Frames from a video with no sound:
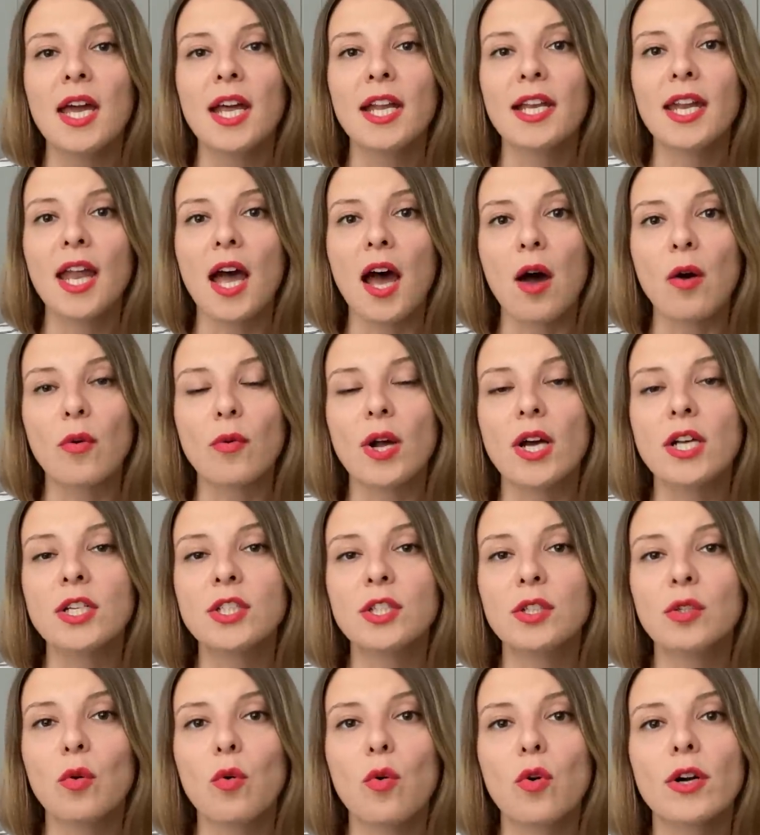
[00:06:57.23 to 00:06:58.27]
Now
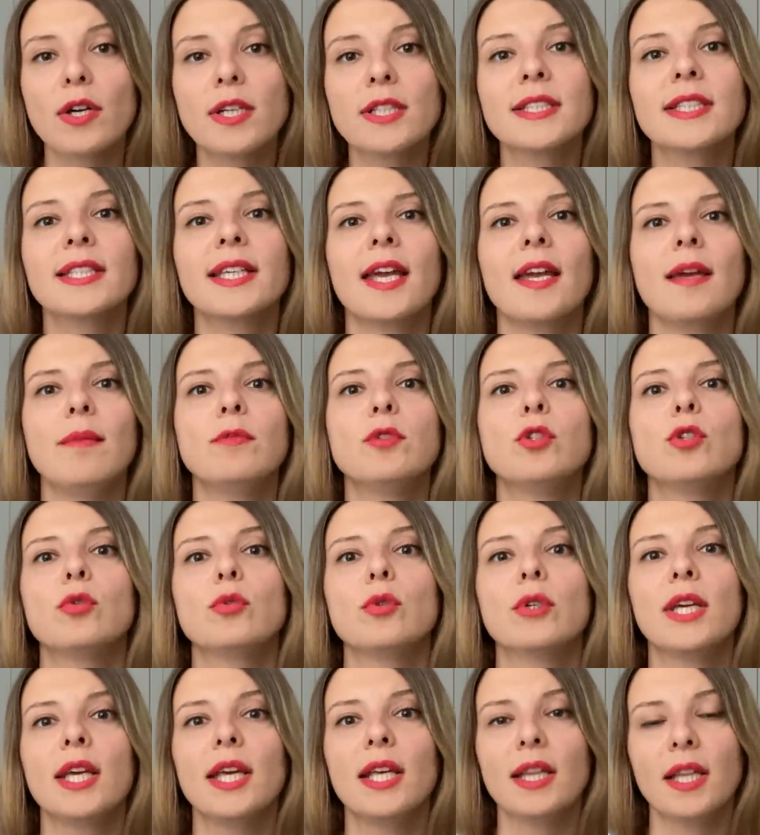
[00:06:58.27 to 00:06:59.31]
Russian orcs came to
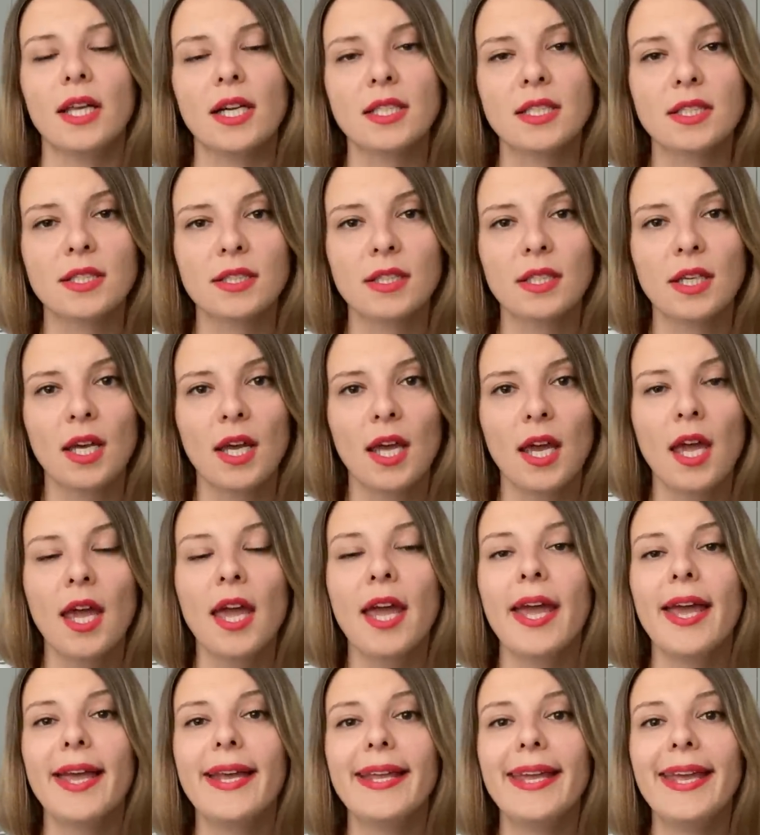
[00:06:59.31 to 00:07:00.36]
kill us.
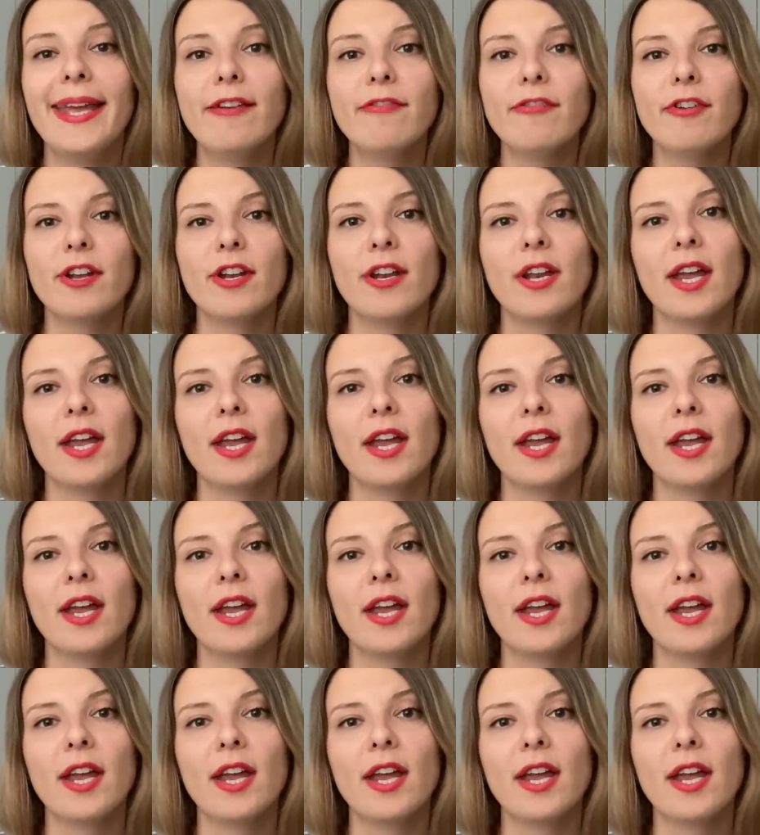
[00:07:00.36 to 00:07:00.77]
Even